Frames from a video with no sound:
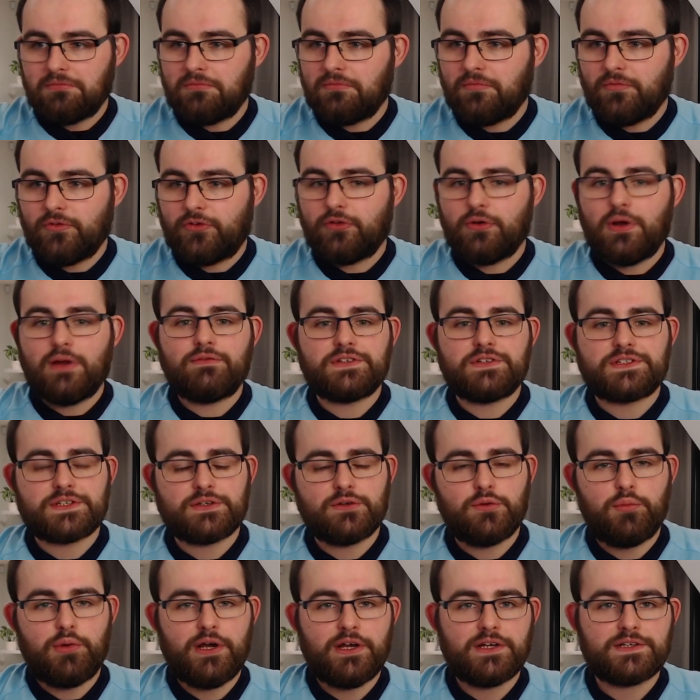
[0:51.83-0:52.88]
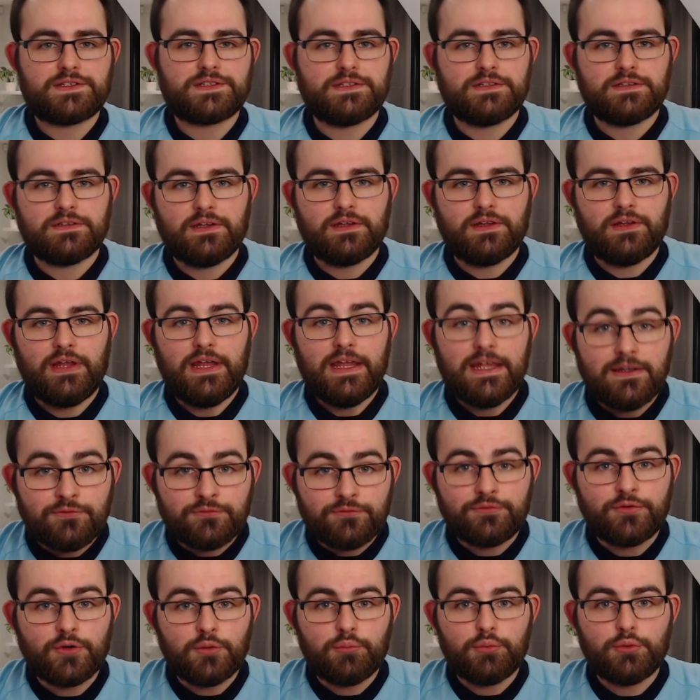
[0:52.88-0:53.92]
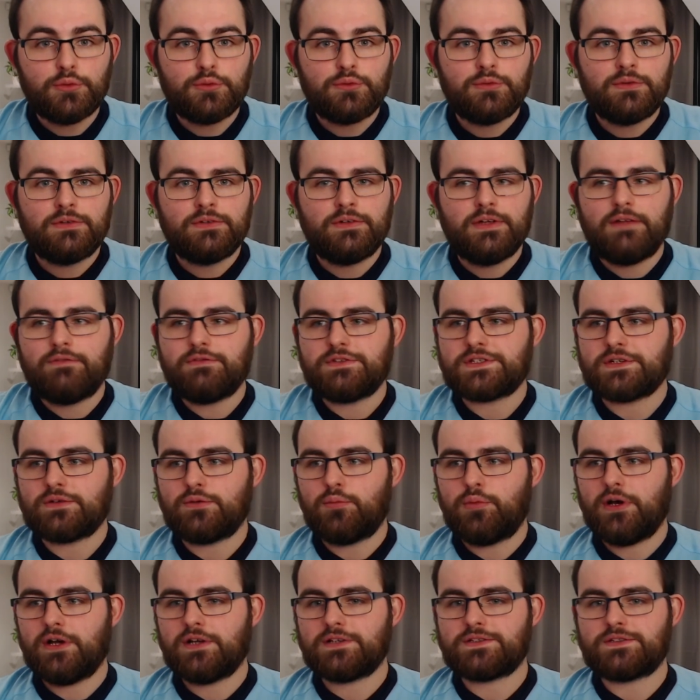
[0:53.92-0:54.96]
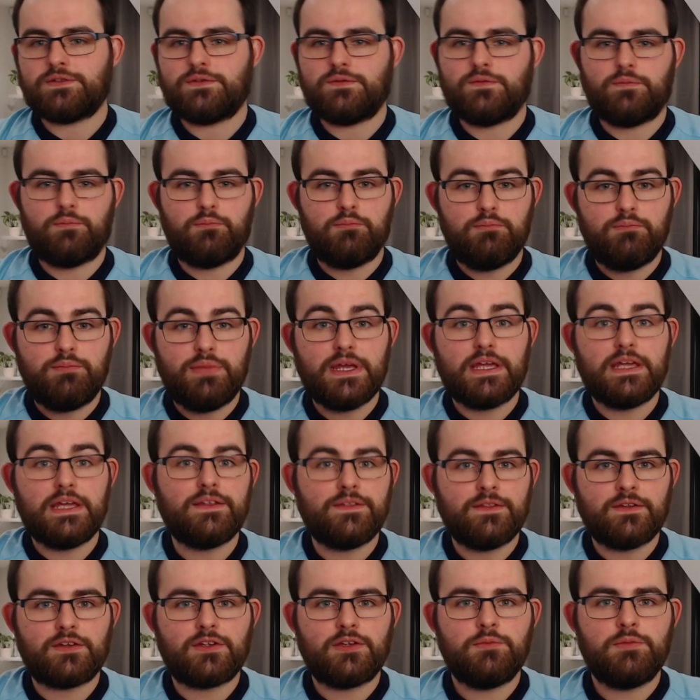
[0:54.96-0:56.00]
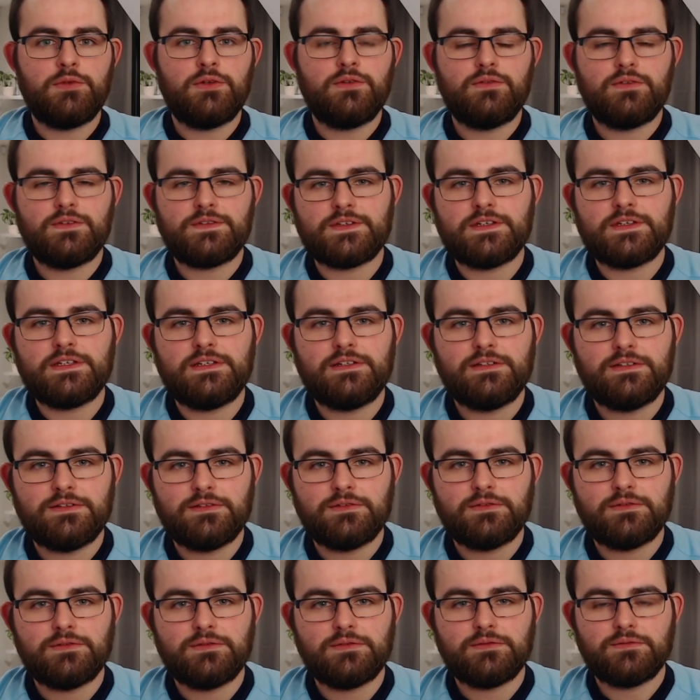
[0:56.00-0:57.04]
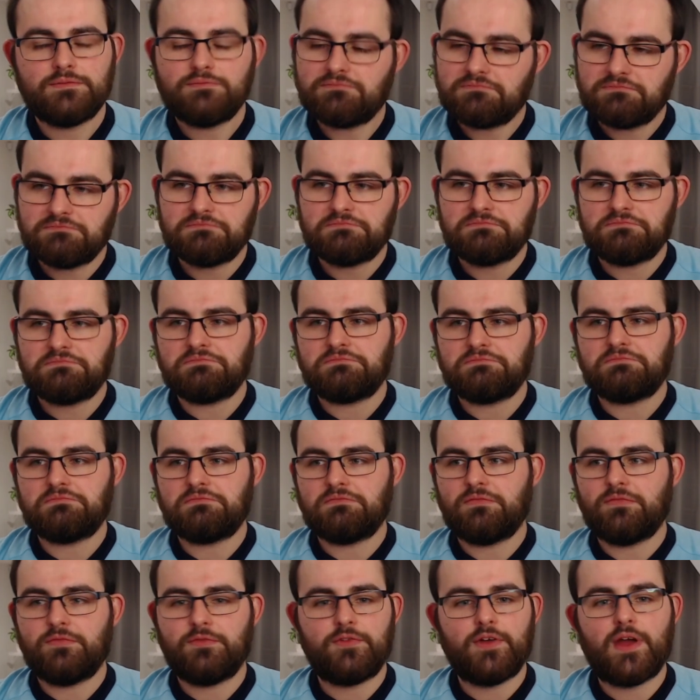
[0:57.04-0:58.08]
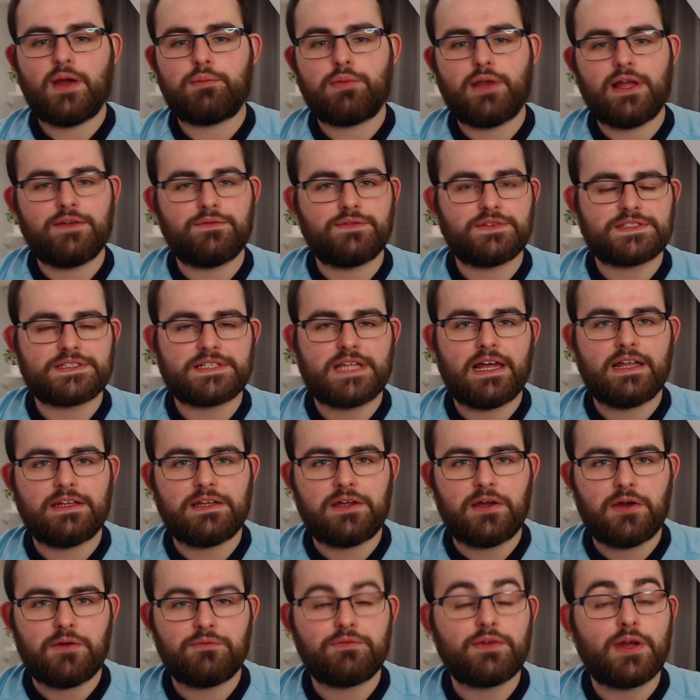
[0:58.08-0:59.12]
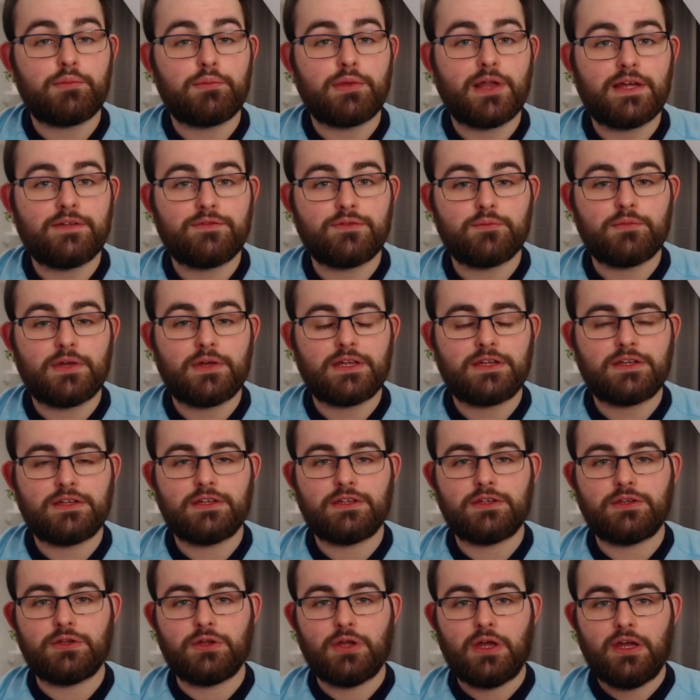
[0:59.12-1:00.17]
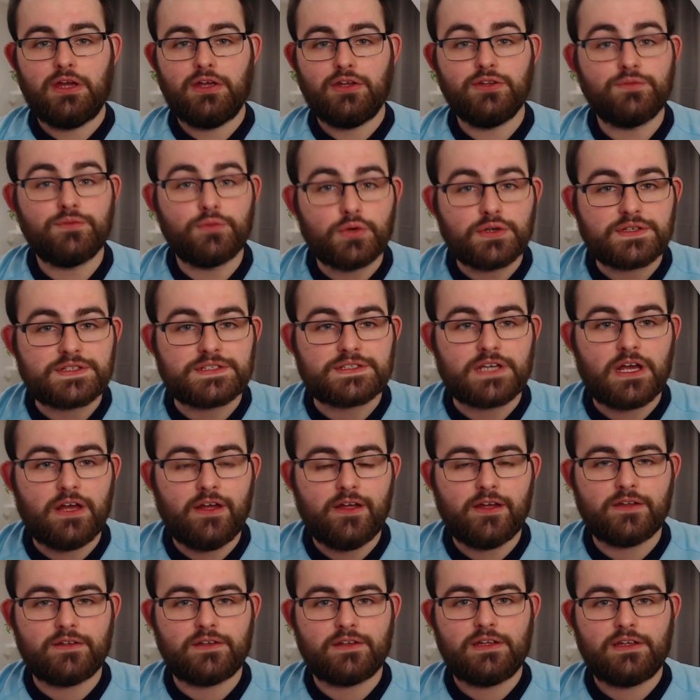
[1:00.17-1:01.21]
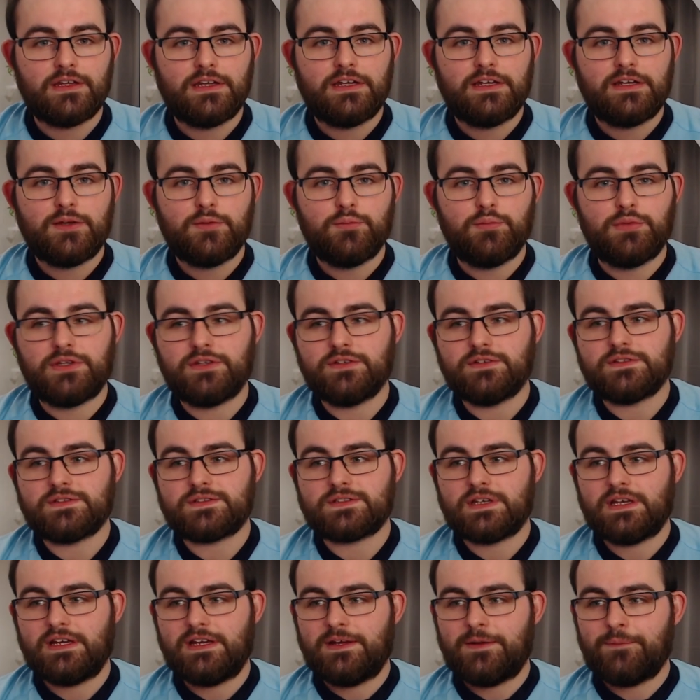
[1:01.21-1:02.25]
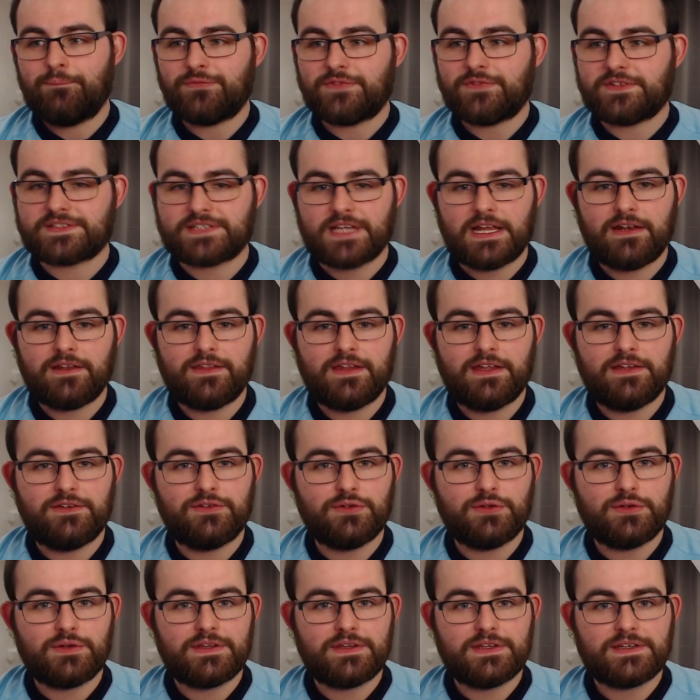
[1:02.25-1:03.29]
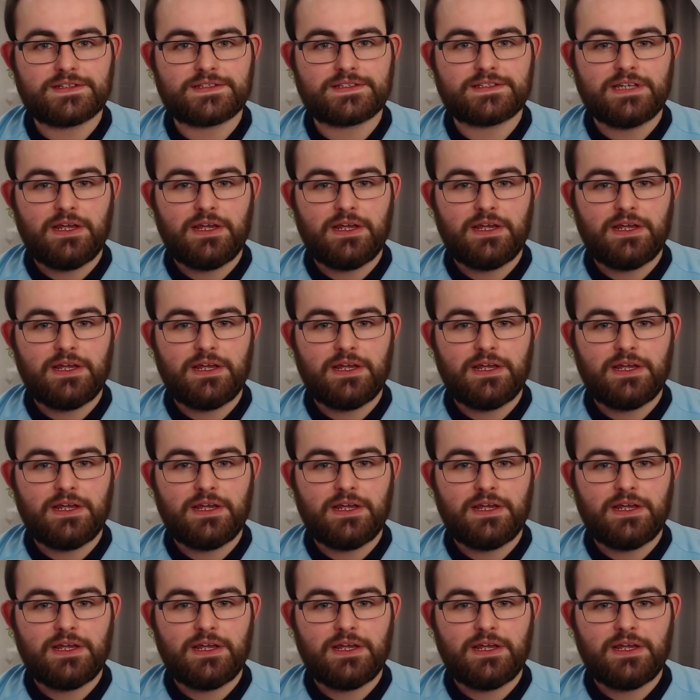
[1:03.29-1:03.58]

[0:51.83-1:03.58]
To every single person in football, every single person who's big in the community, fair play for standing up, fair play for making your voices heard, because to say that they're doing this